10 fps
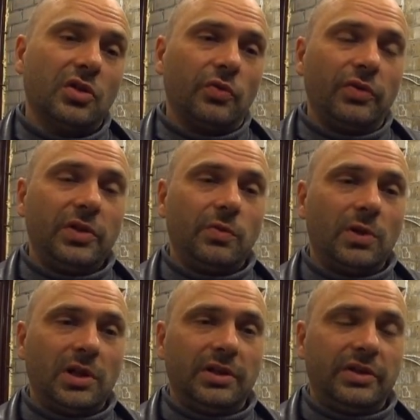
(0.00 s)
So this
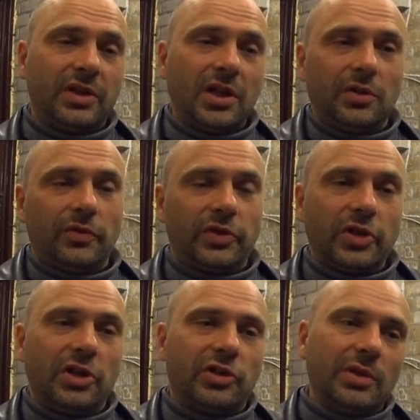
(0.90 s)
one is kind of
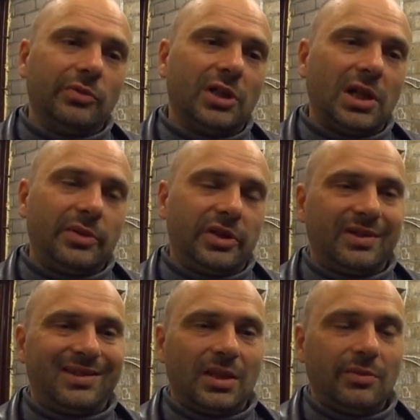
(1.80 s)
strange. Sometimes
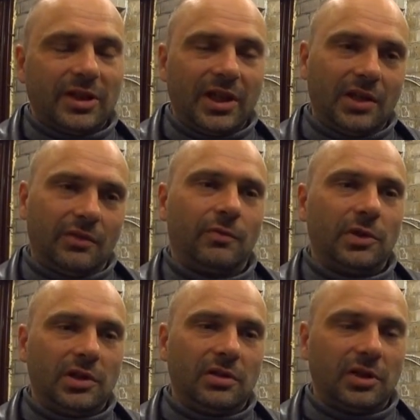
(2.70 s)
it seems like it
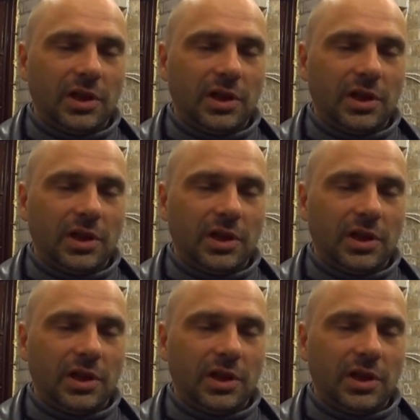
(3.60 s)
wanna